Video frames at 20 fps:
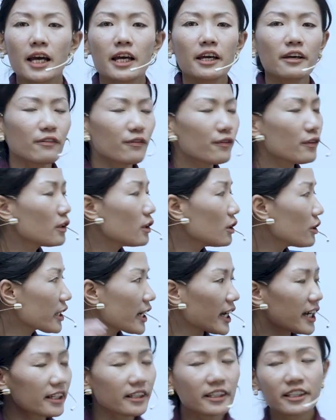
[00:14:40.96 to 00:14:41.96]
If you look
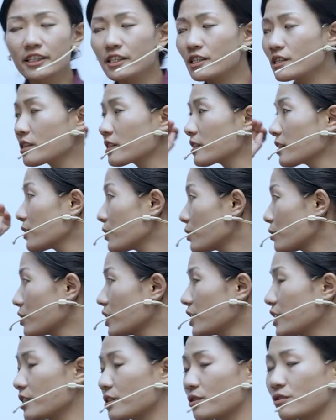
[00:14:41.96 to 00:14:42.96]
at this
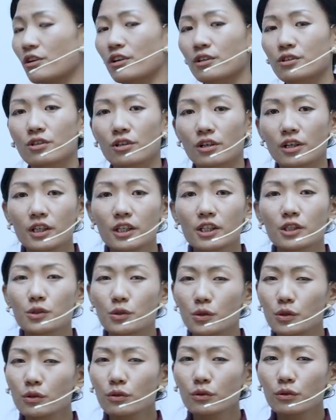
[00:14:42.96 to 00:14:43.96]
3D structure,
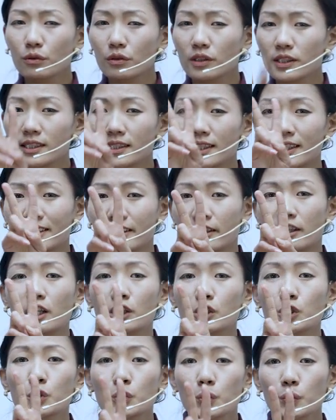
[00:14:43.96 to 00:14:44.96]
do you notice that there
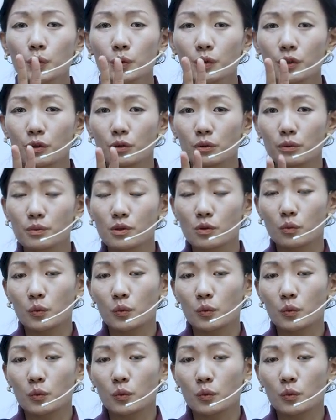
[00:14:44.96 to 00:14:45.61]
are 2 cubes